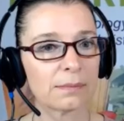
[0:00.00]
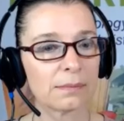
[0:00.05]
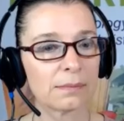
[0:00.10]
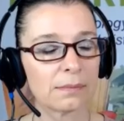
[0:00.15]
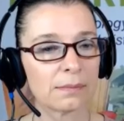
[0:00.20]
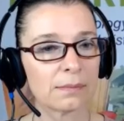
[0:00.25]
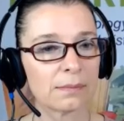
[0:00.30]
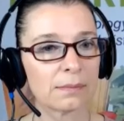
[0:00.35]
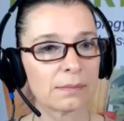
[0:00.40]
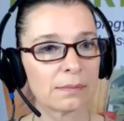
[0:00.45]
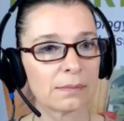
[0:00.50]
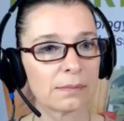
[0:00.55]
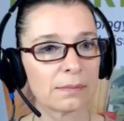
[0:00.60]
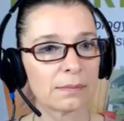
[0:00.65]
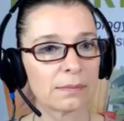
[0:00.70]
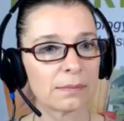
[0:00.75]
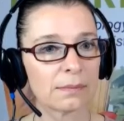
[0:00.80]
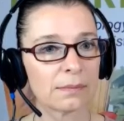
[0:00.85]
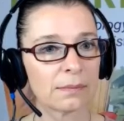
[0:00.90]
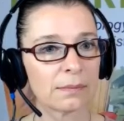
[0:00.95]

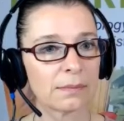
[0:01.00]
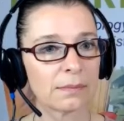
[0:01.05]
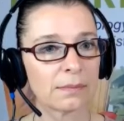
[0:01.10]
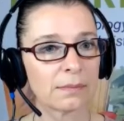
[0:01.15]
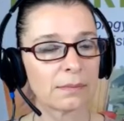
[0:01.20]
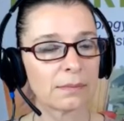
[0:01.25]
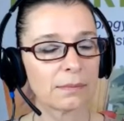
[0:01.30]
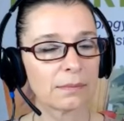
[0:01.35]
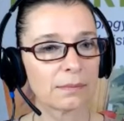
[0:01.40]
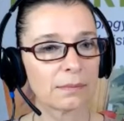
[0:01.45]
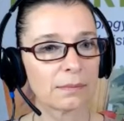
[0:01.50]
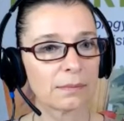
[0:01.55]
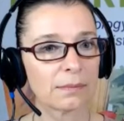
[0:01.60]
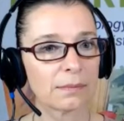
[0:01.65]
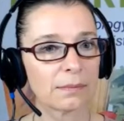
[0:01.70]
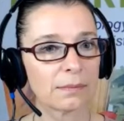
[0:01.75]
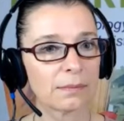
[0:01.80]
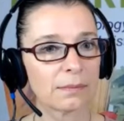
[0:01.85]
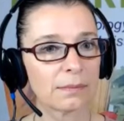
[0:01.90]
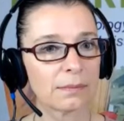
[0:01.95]

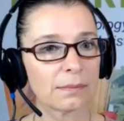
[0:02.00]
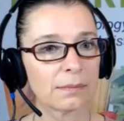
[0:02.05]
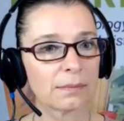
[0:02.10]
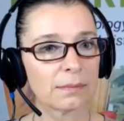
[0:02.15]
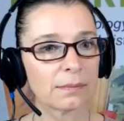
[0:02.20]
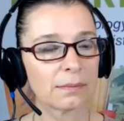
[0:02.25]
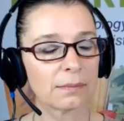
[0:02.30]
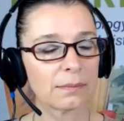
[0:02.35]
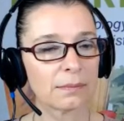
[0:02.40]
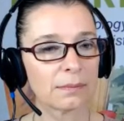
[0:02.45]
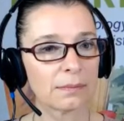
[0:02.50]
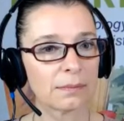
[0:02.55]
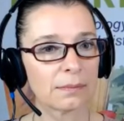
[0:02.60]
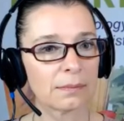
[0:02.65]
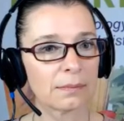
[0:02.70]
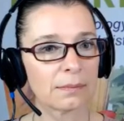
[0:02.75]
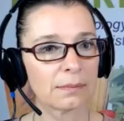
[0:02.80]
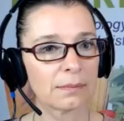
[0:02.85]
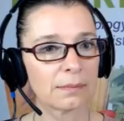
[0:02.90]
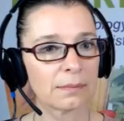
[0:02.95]

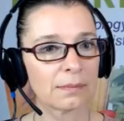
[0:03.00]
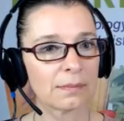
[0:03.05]
The person shown says nothing.